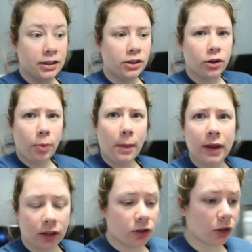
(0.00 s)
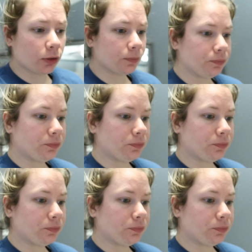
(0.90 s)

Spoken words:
No, probably like 2.